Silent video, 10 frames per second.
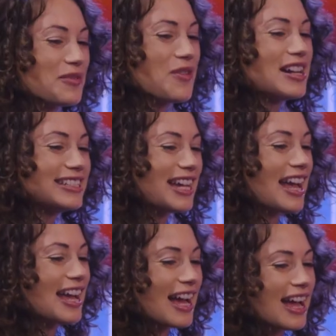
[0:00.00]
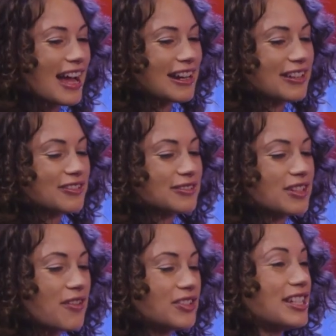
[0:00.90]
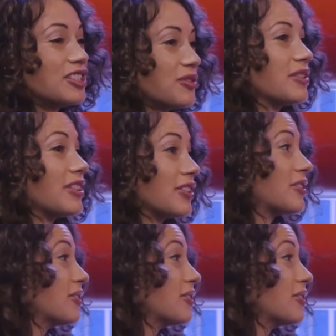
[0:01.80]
one day I had a conversation with a